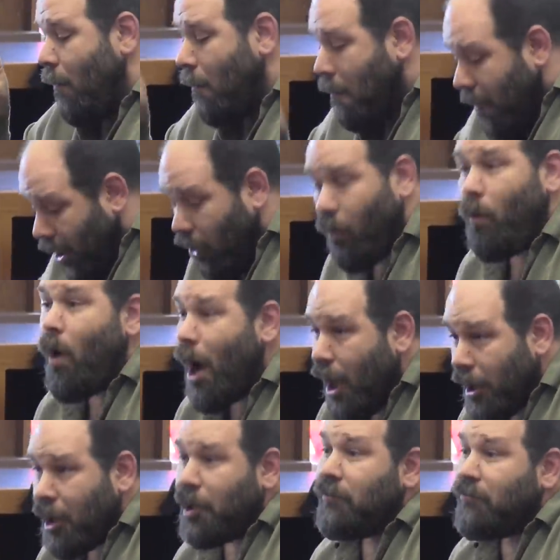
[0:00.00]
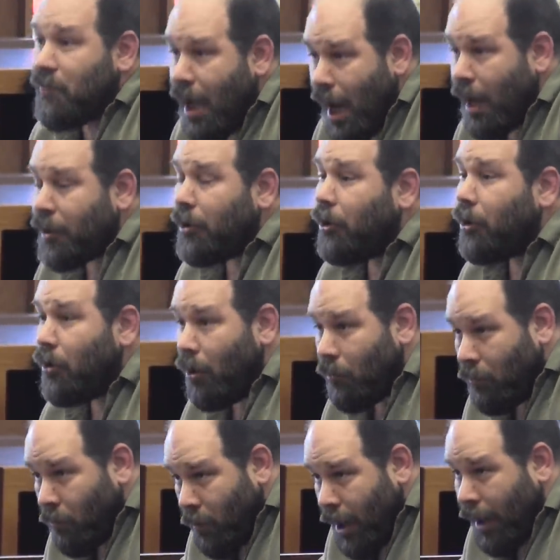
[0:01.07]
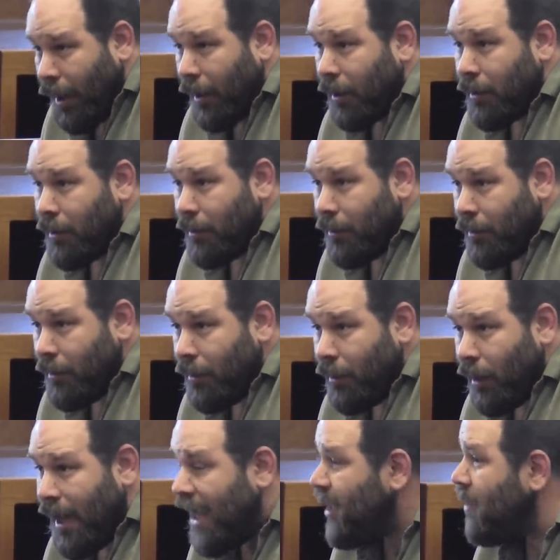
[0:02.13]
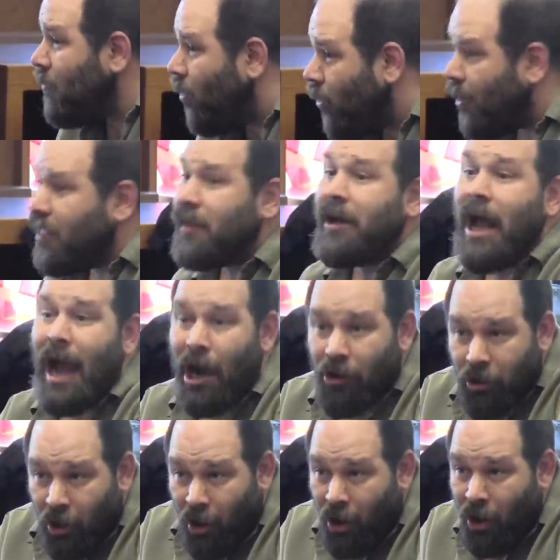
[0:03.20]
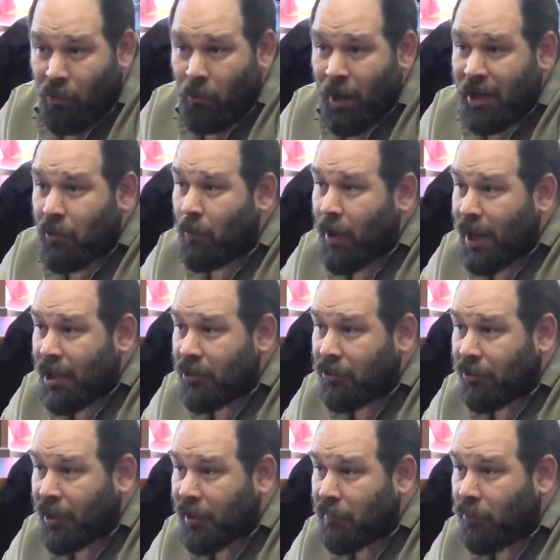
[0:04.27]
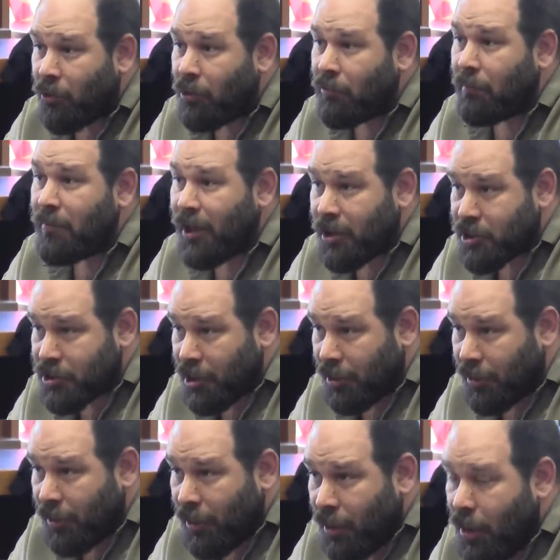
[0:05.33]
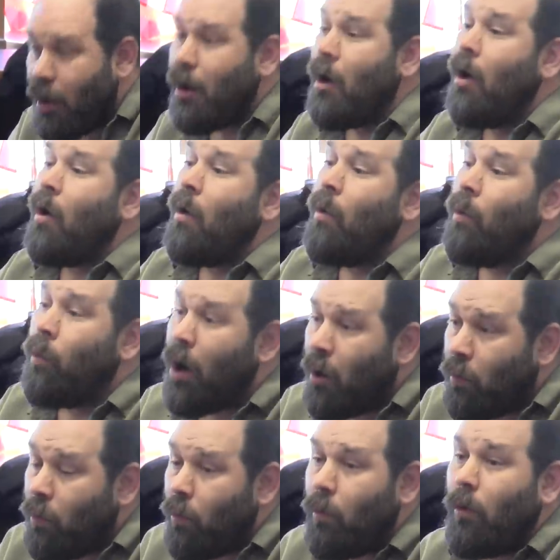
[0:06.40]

Marijuana is not going to go away any more than alcohol went away during Prohibition. What